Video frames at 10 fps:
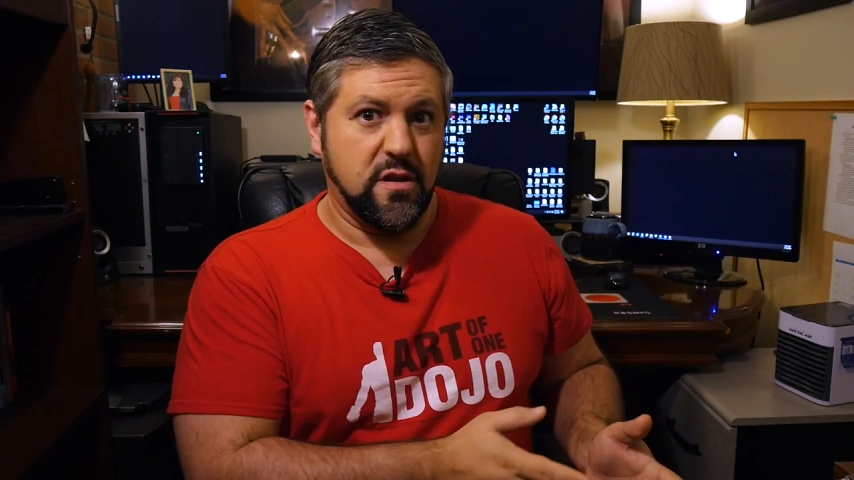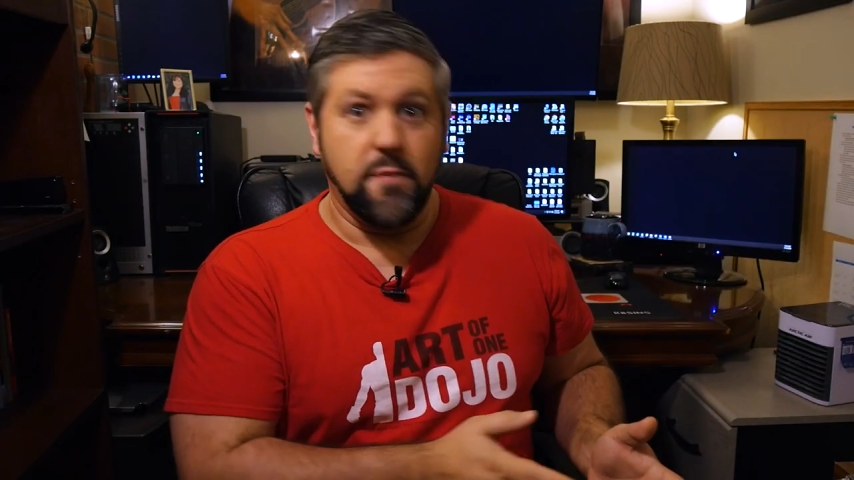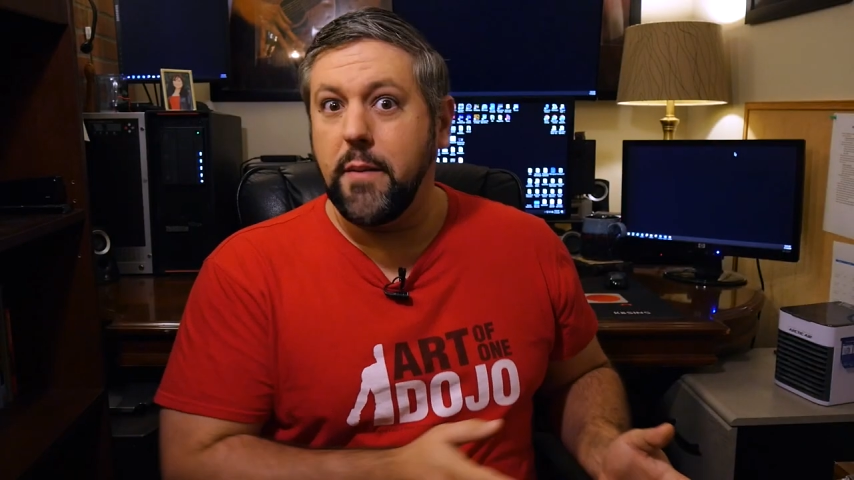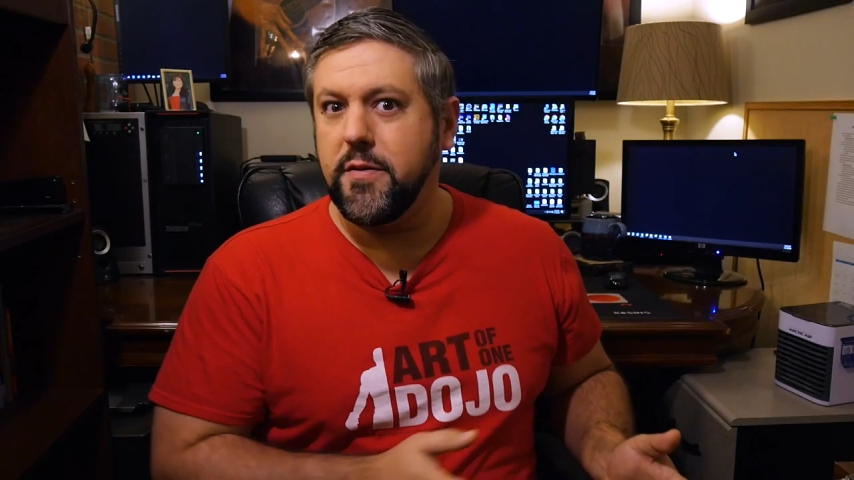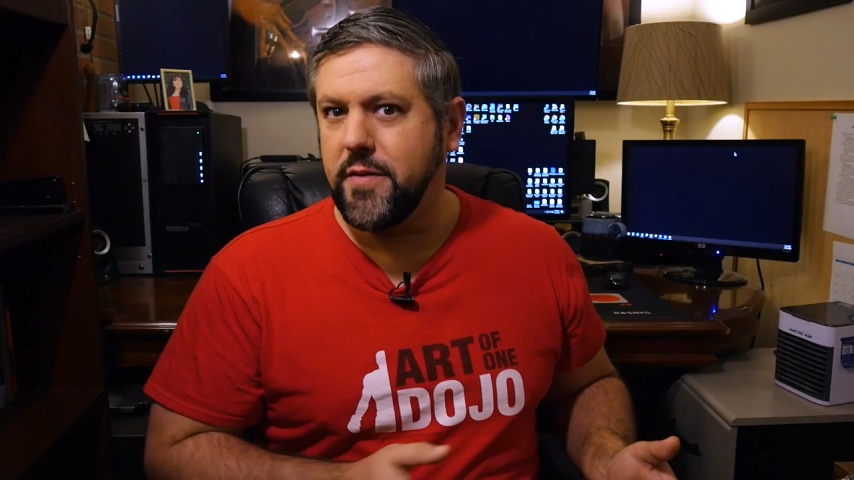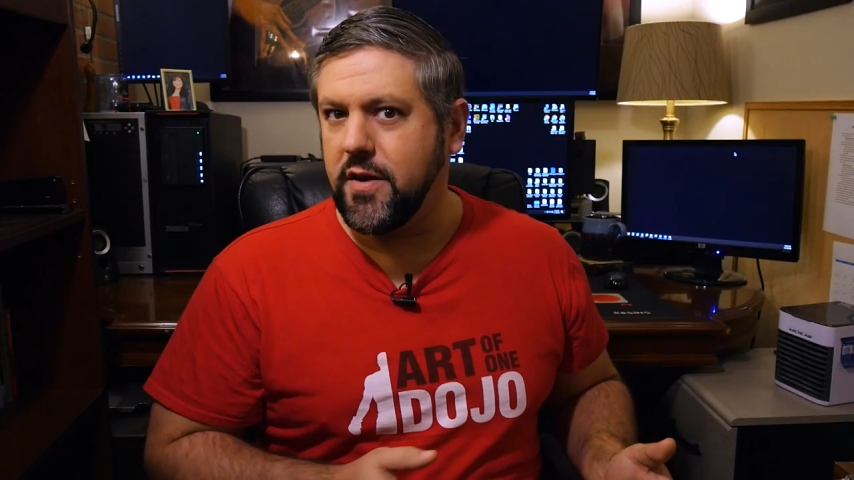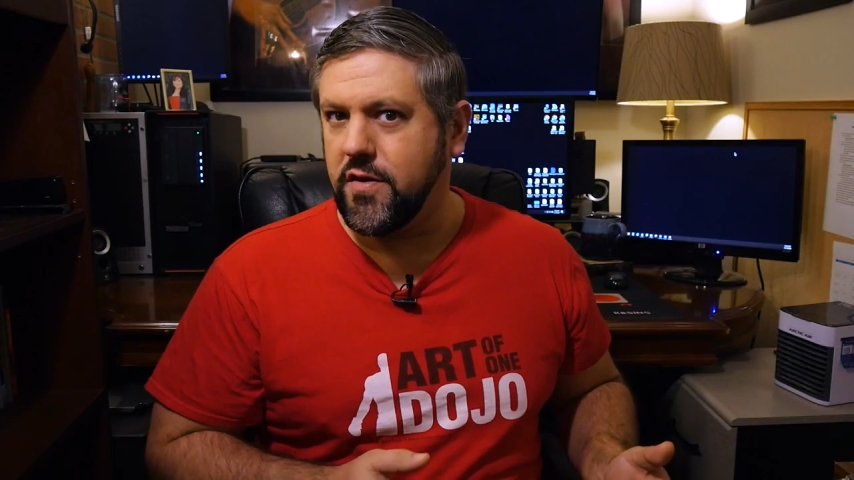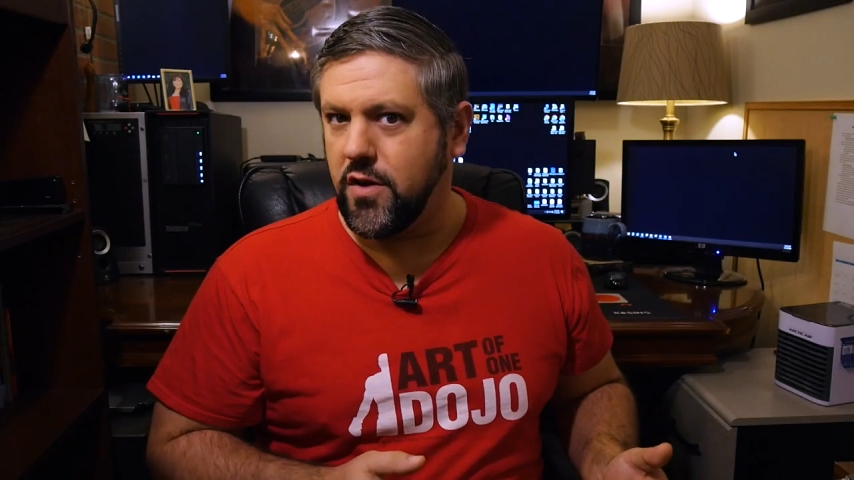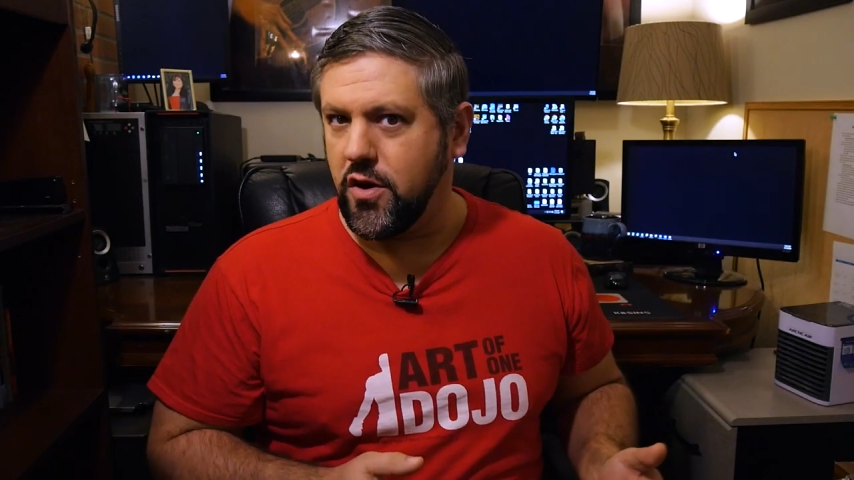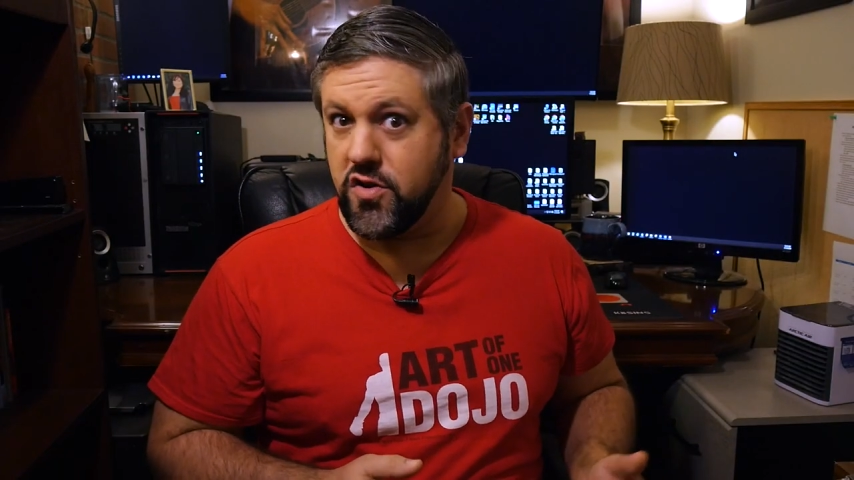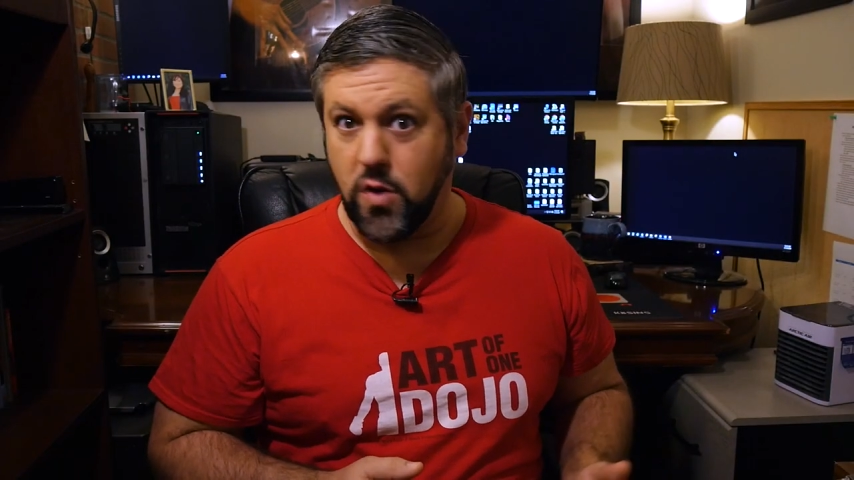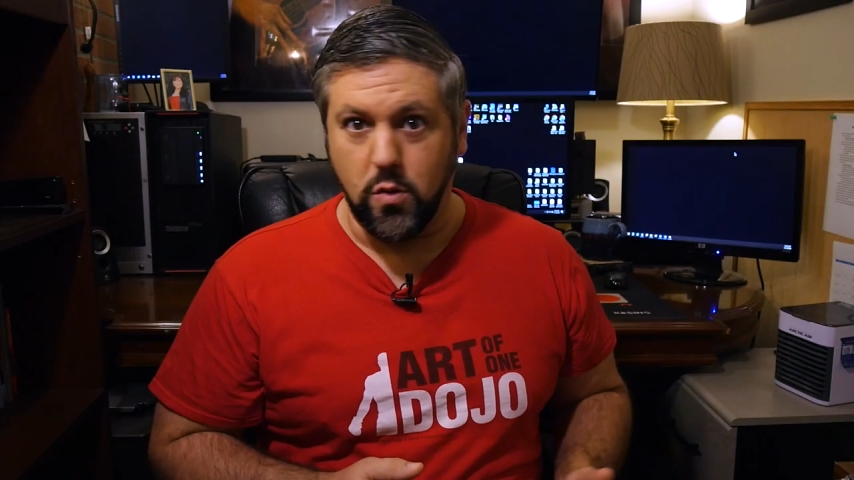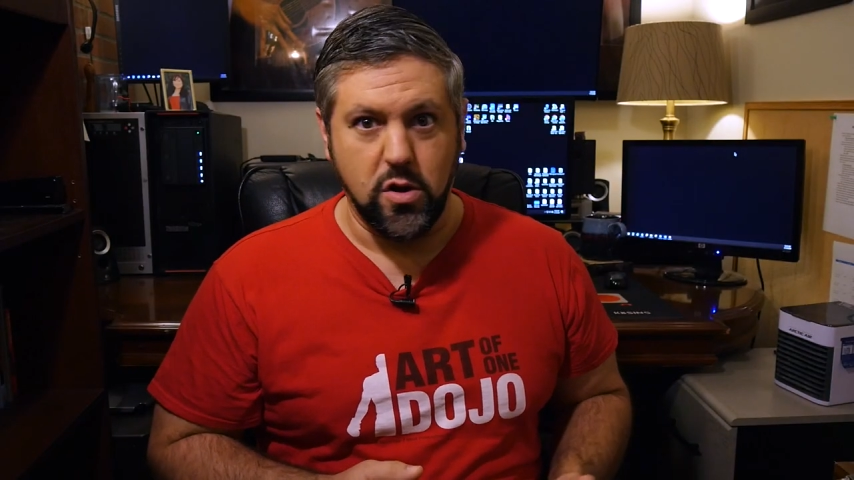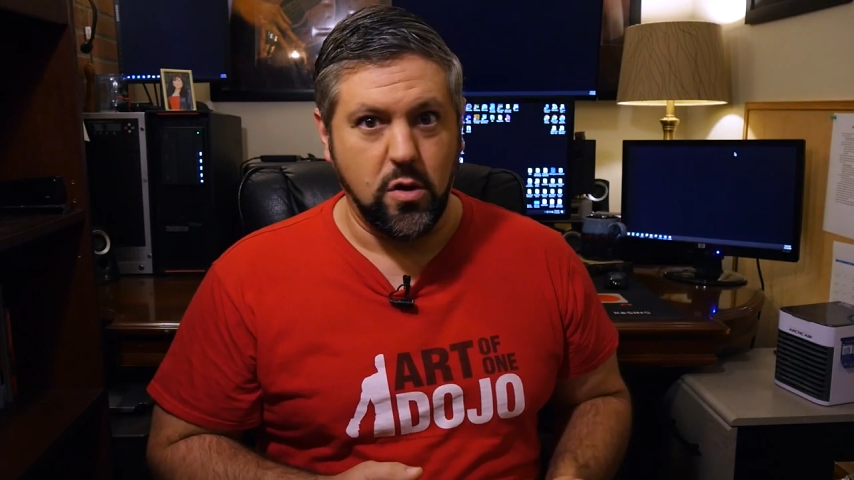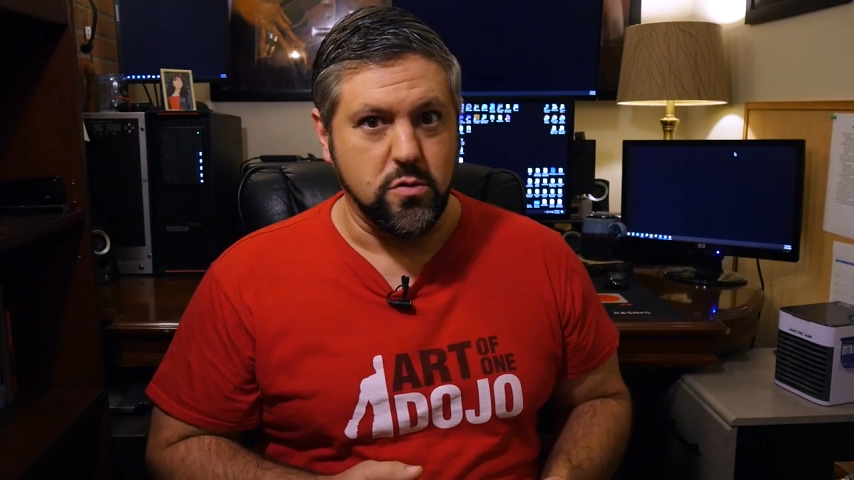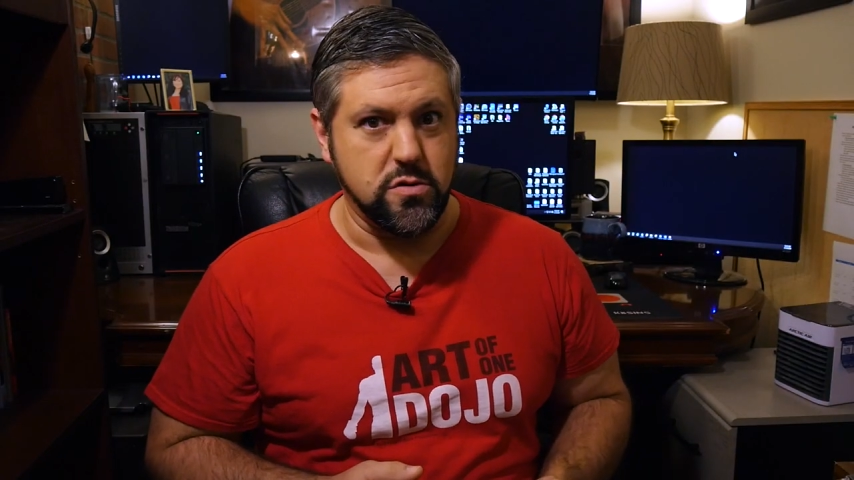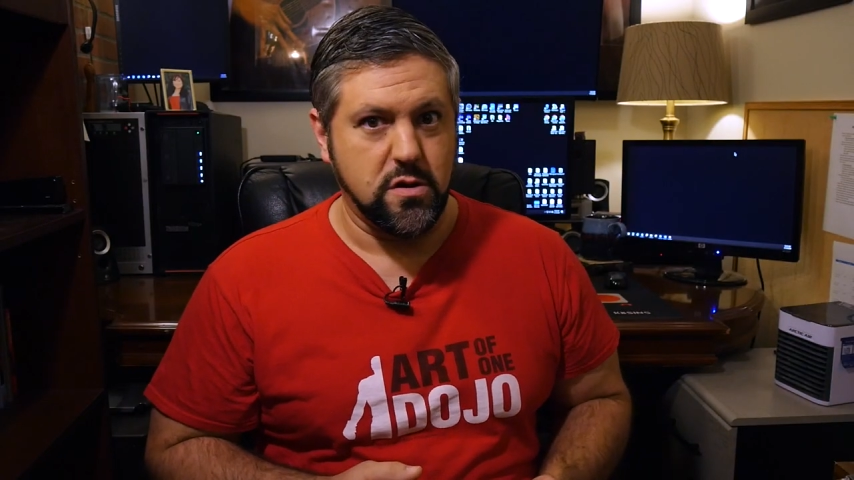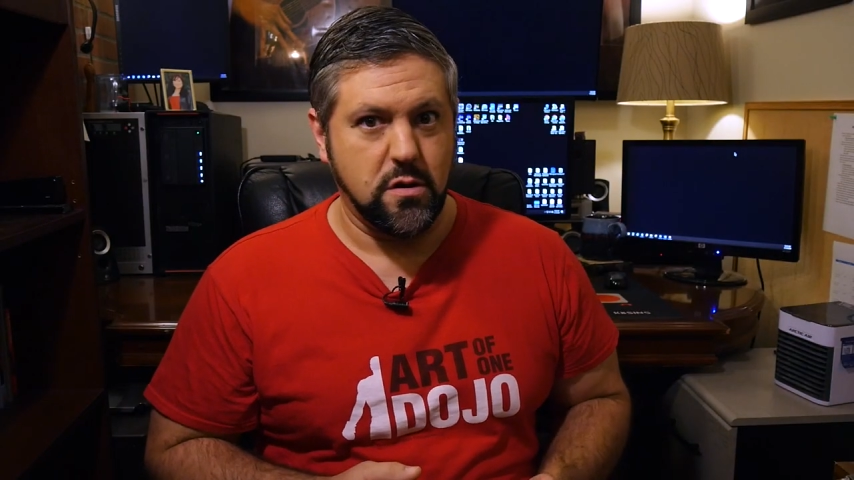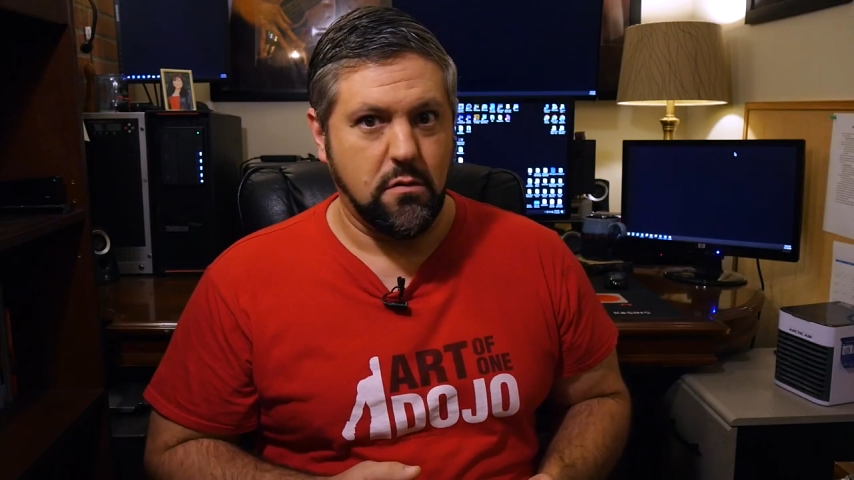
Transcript: Maybe it's because they're stone cold.